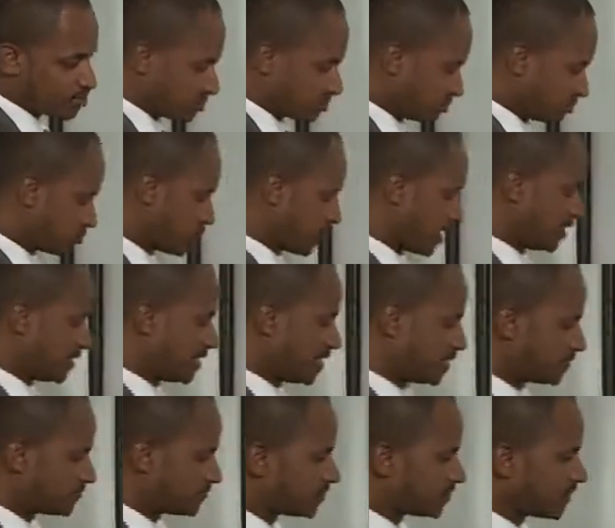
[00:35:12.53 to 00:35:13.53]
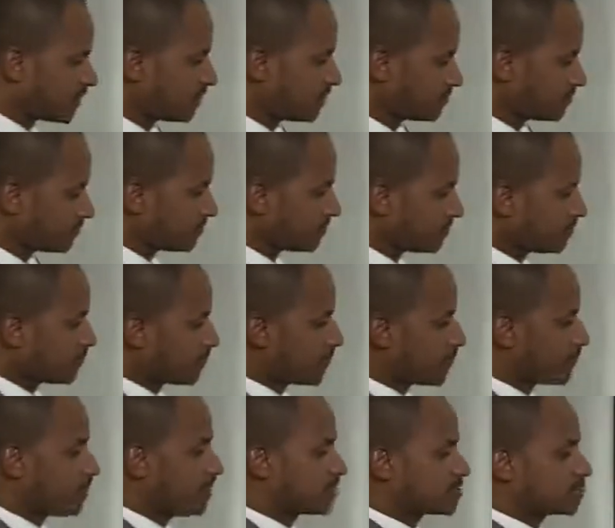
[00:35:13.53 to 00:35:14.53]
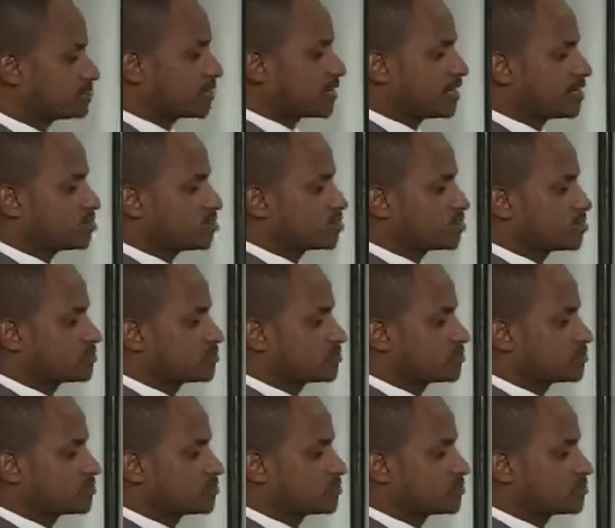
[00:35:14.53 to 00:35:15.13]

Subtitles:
So identify that branch.